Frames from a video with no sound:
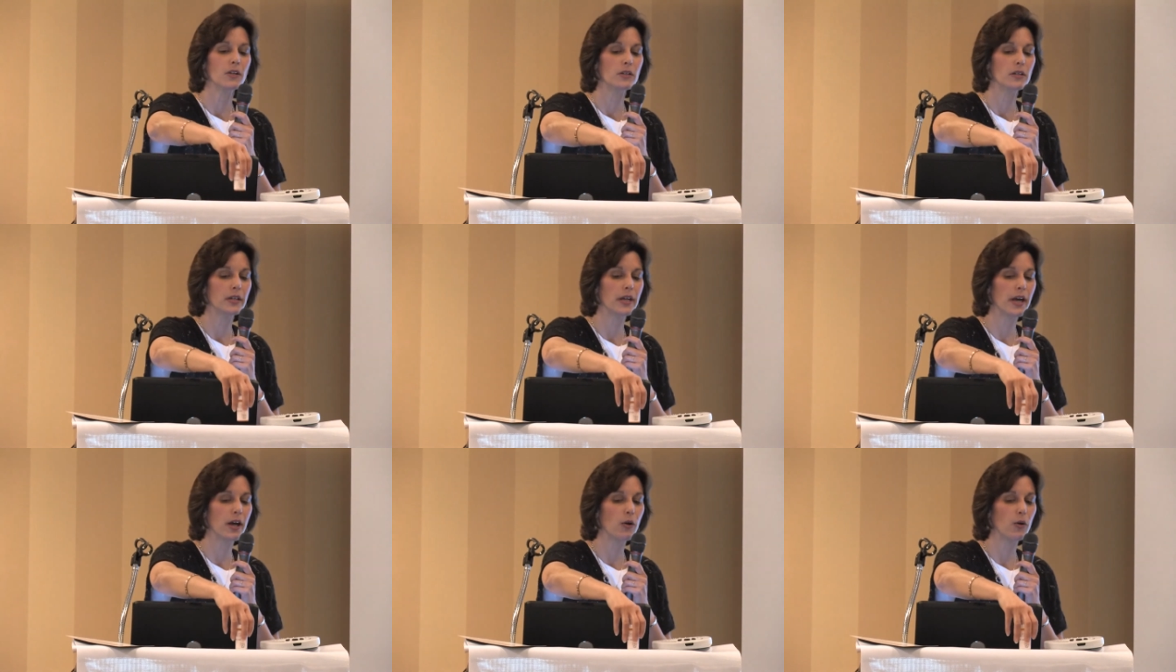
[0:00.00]

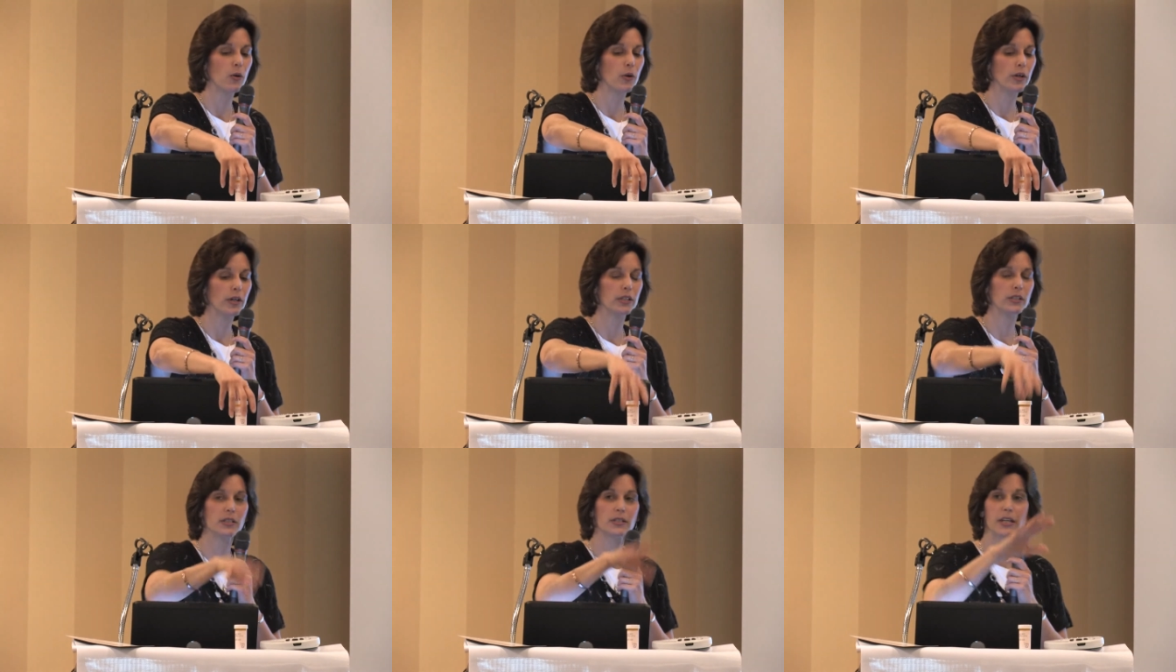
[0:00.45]
Now,
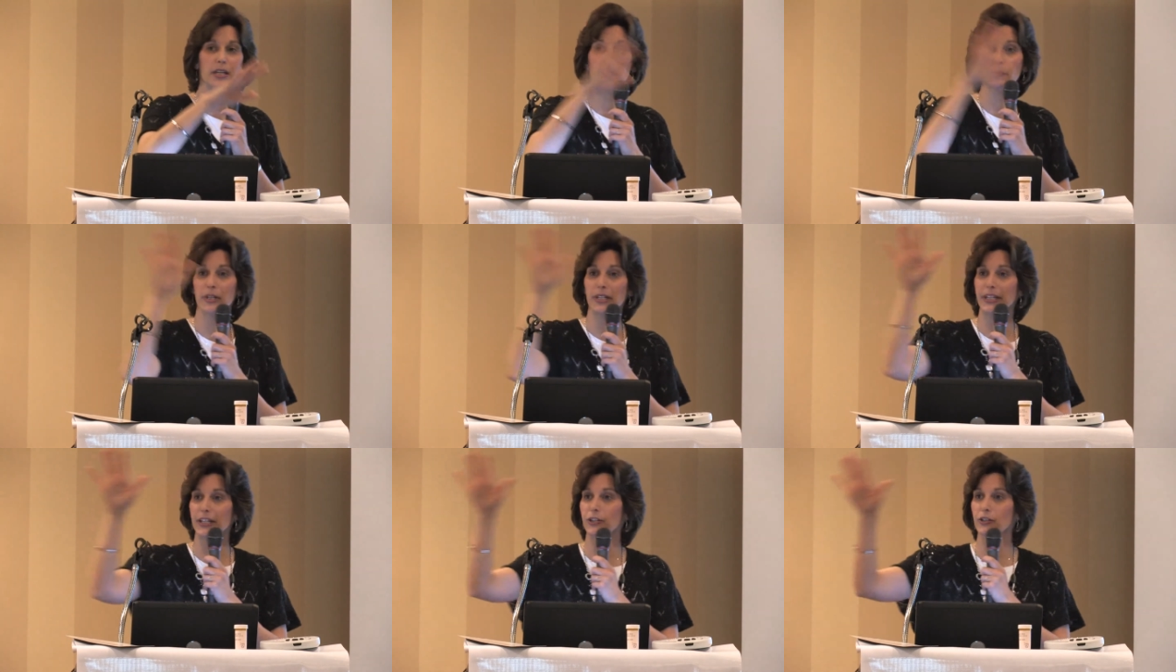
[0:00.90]
does
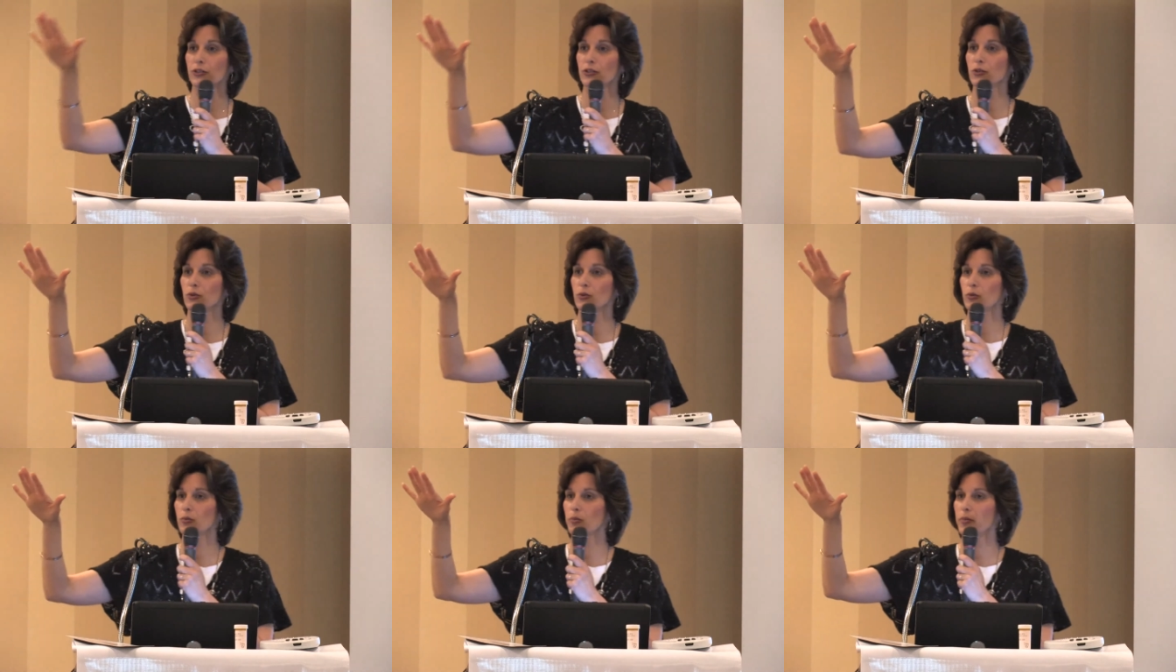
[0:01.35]
anybody here
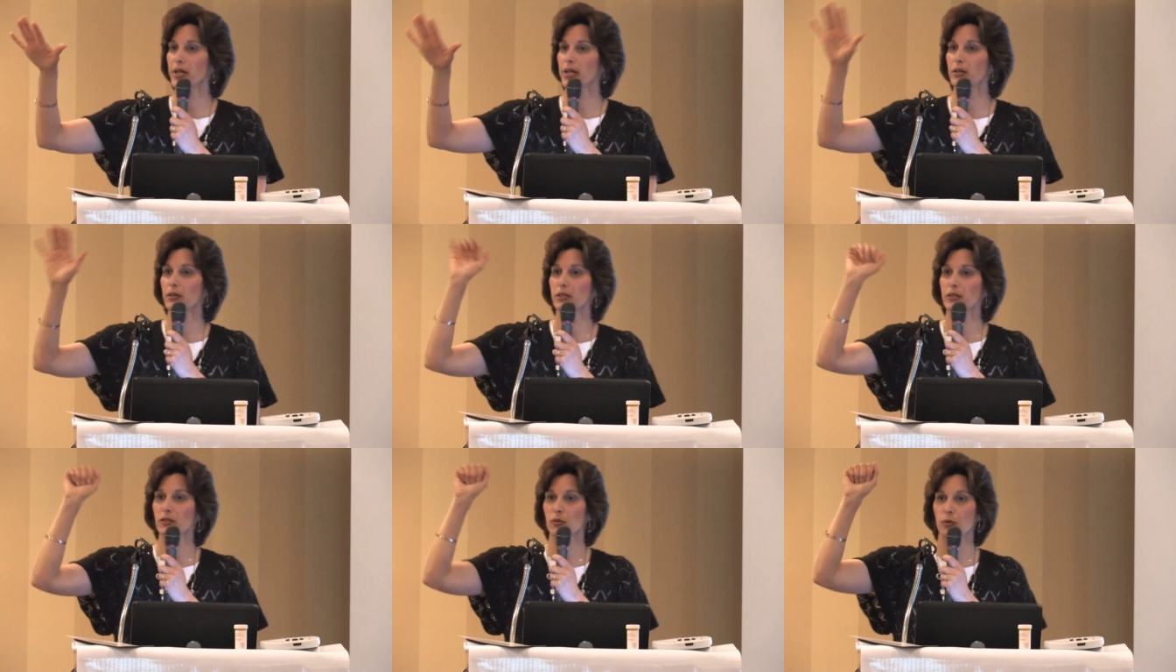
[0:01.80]
do
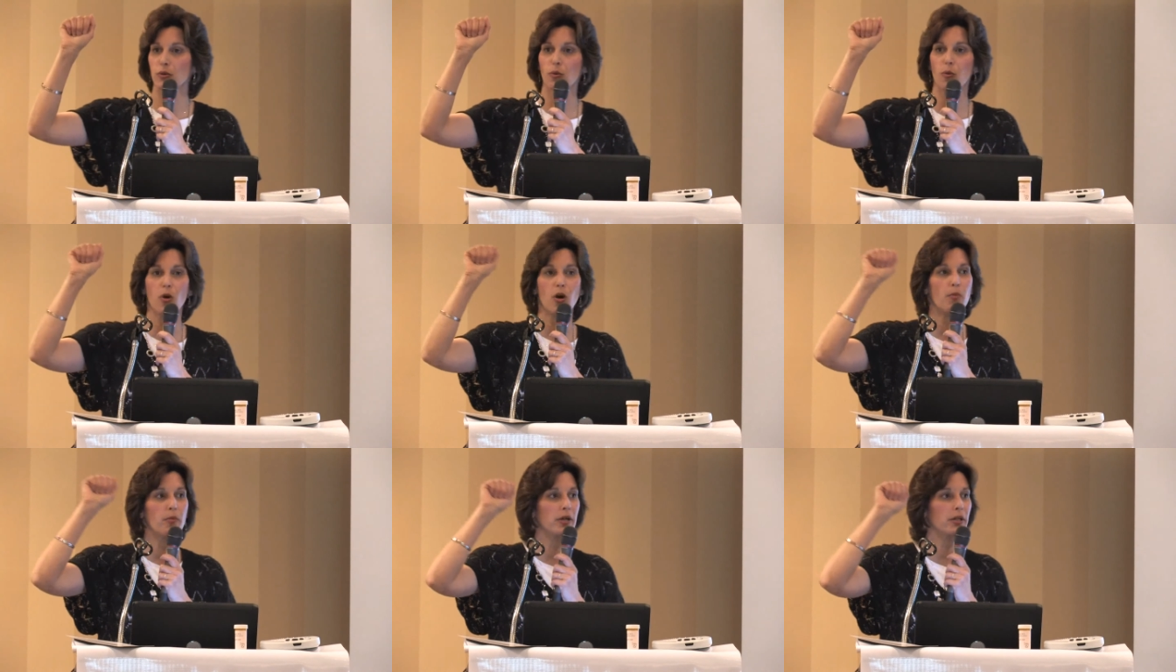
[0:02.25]
mail-ins with
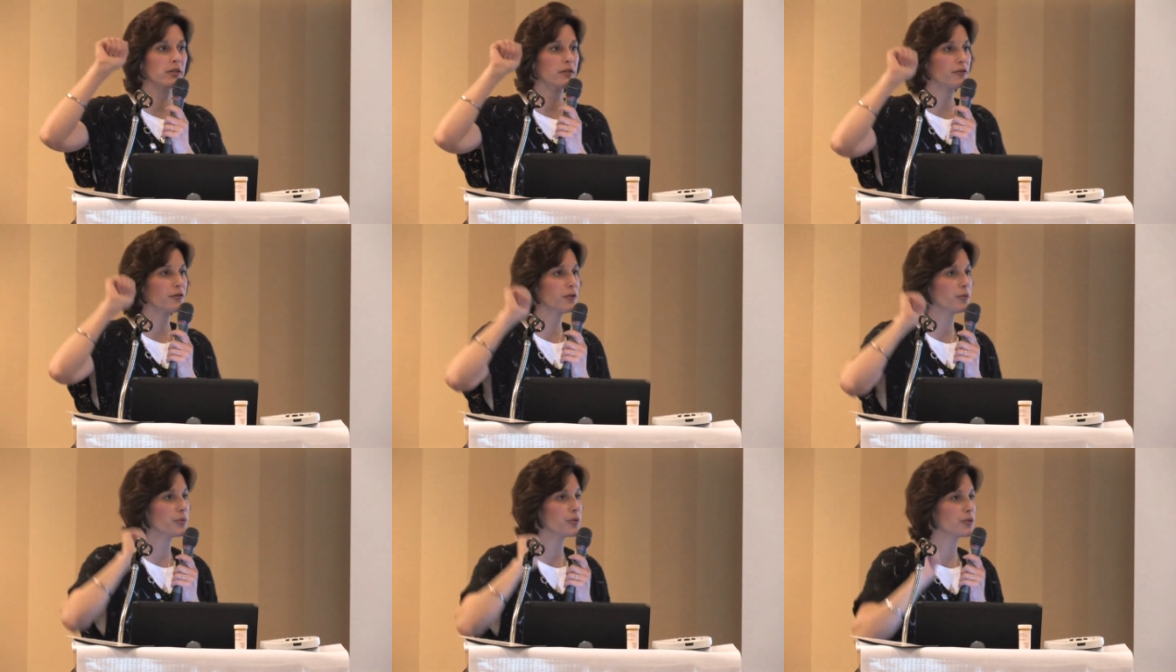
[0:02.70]
Walmart
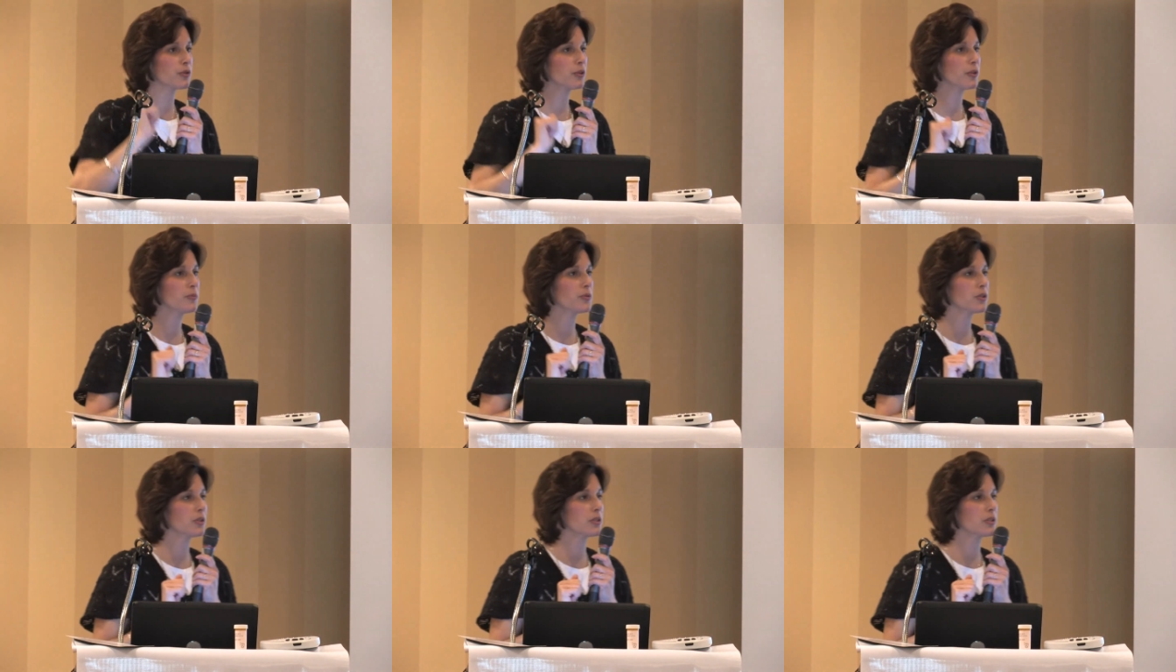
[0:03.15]
for
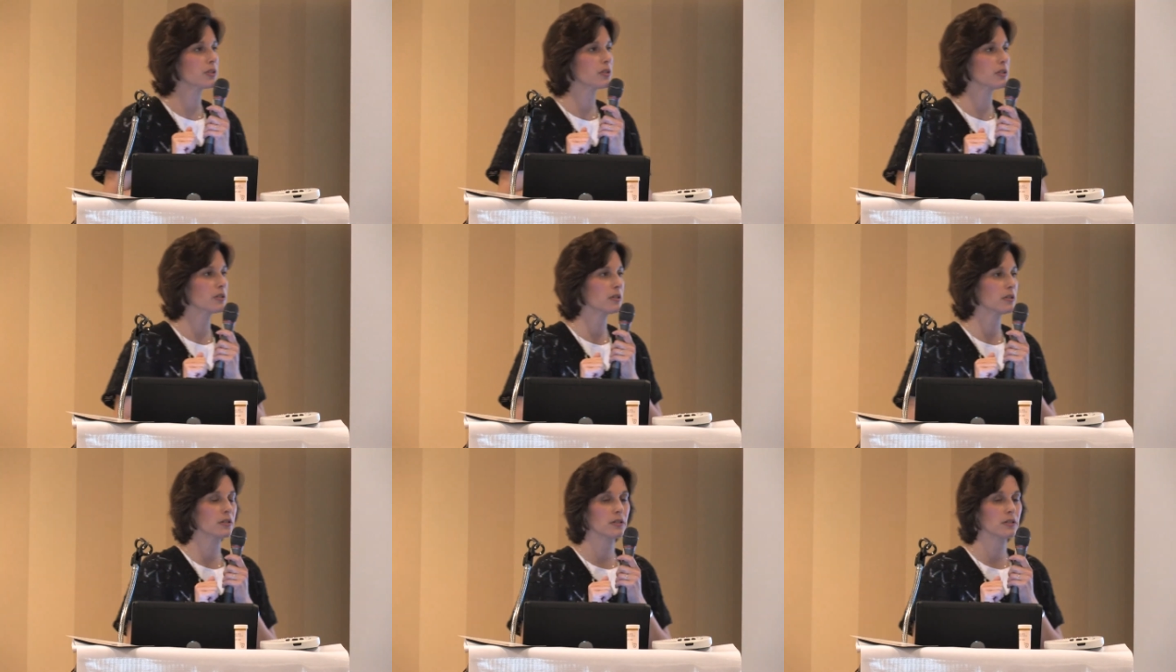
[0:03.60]
prescriptions?